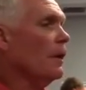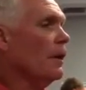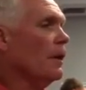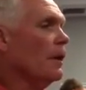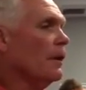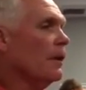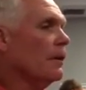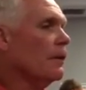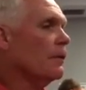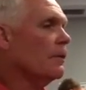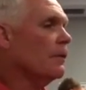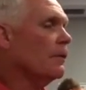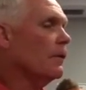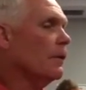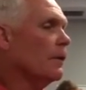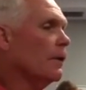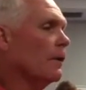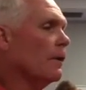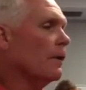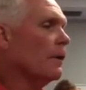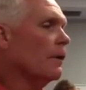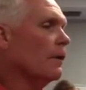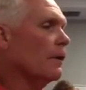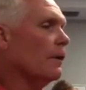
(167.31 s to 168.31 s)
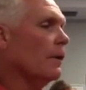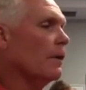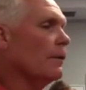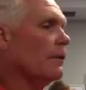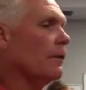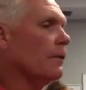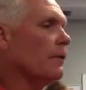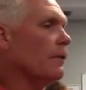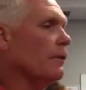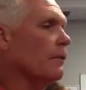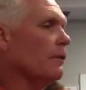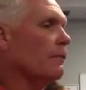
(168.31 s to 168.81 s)
and I
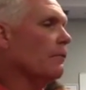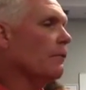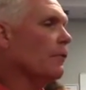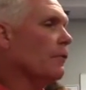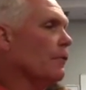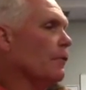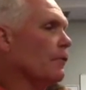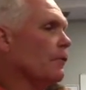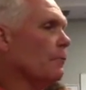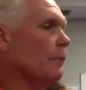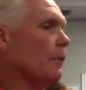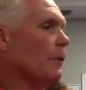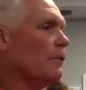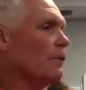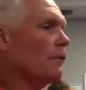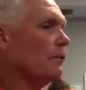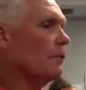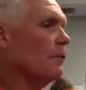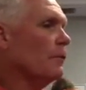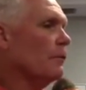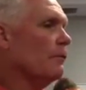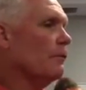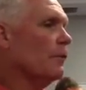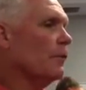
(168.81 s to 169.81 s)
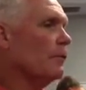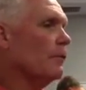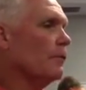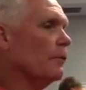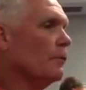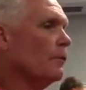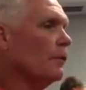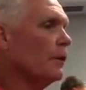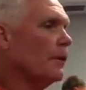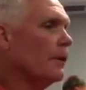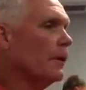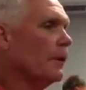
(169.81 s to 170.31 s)
think he's a very special individual,